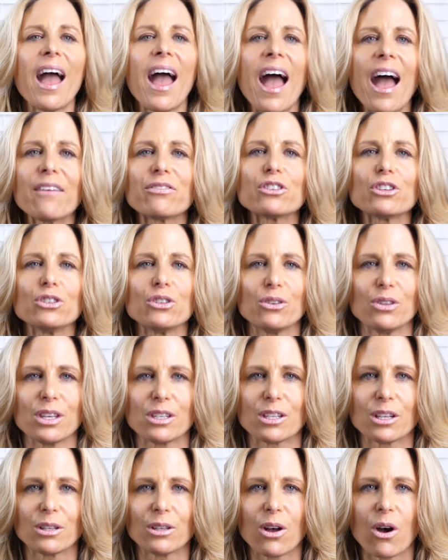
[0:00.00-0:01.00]
have to do
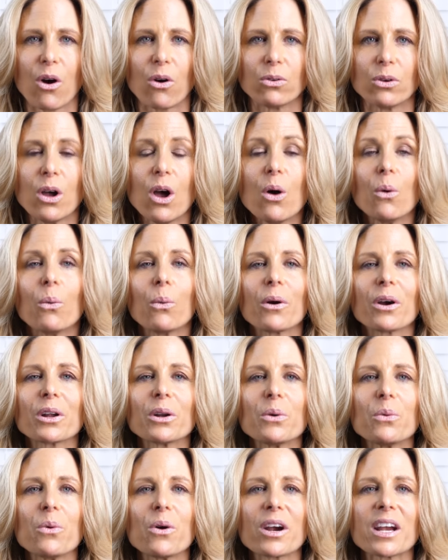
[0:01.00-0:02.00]
this alone. We're
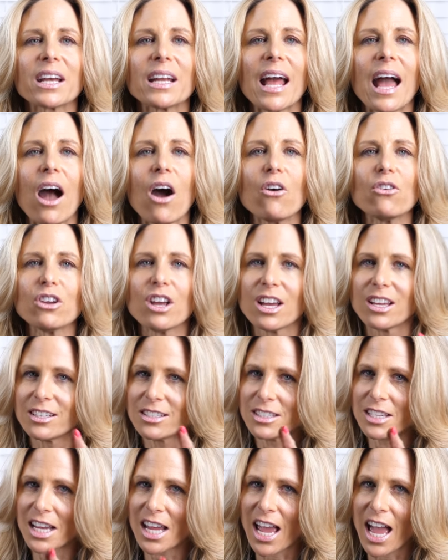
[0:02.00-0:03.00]
going to work it out
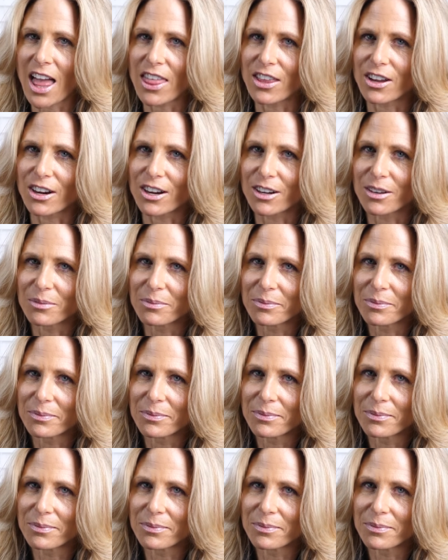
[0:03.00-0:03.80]
together.